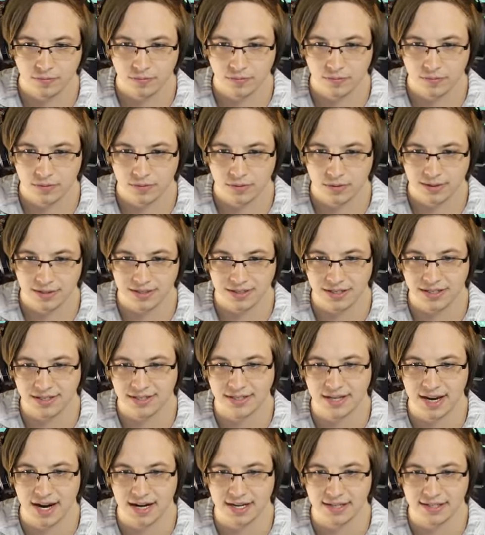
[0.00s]
Because it is
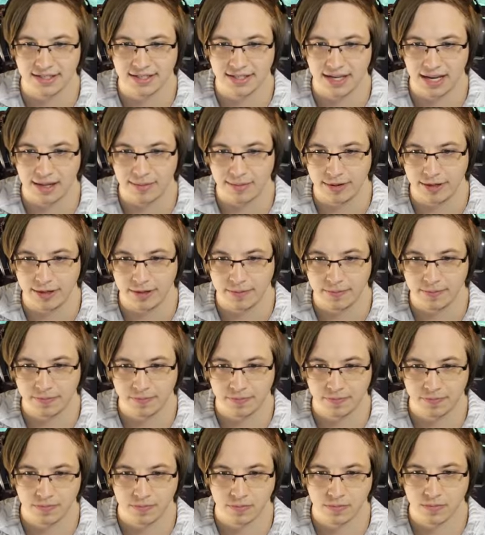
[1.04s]
kind of samey.
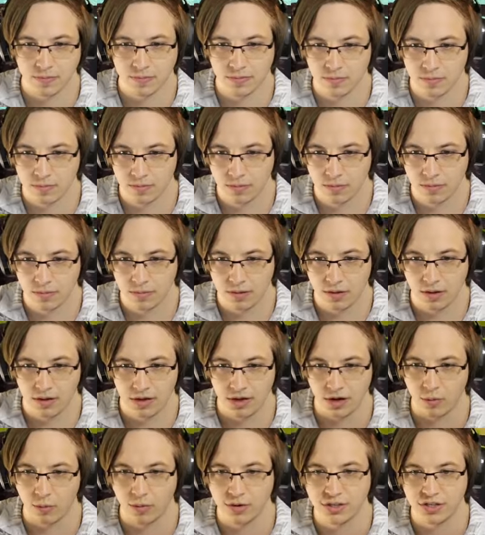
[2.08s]

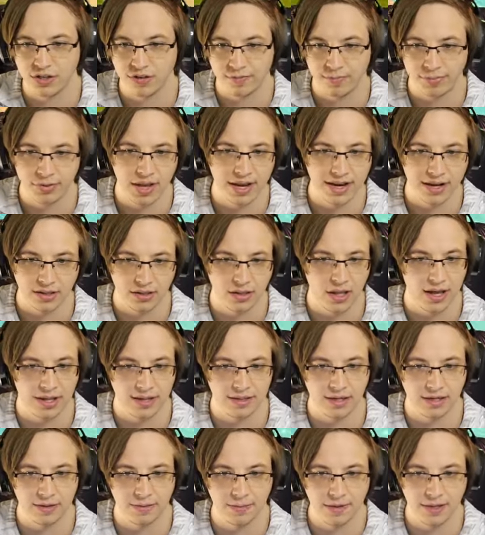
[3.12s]
You know, once you've played a lot
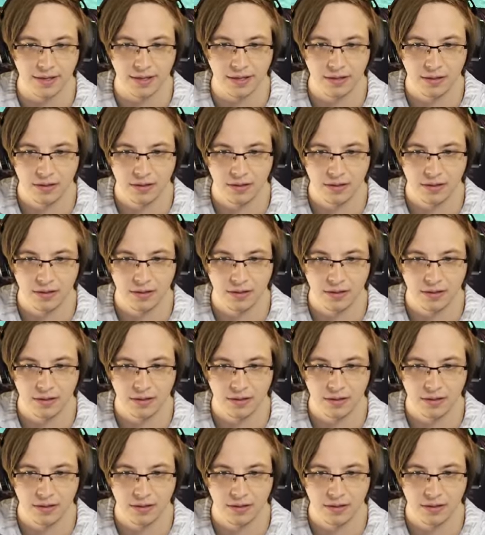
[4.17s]
like me.